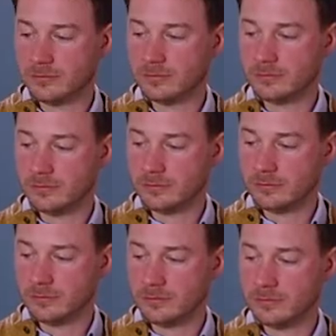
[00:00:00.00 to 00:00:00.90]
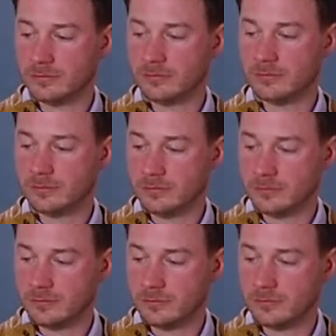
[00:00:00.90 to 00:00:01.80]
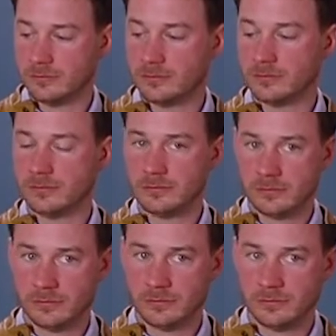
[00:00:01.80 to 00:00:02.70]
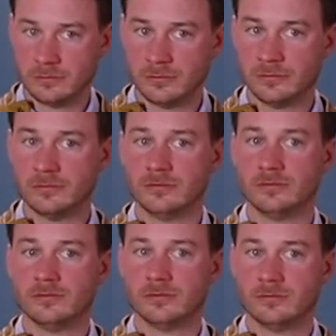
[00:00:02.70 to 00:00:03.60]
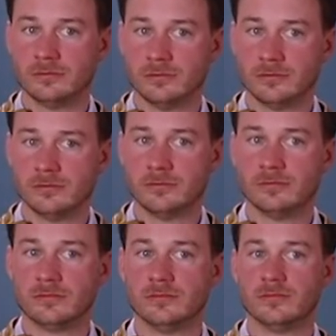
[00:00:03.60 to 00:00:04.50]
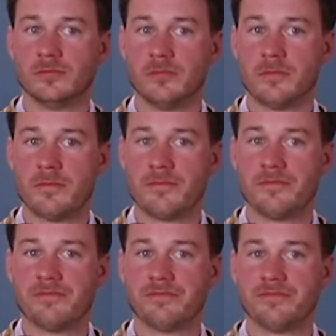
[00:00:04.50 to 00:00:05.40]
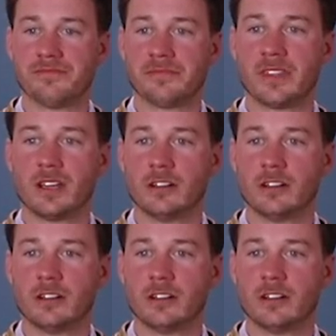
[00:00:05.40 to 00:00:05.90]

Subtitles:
(not speaking)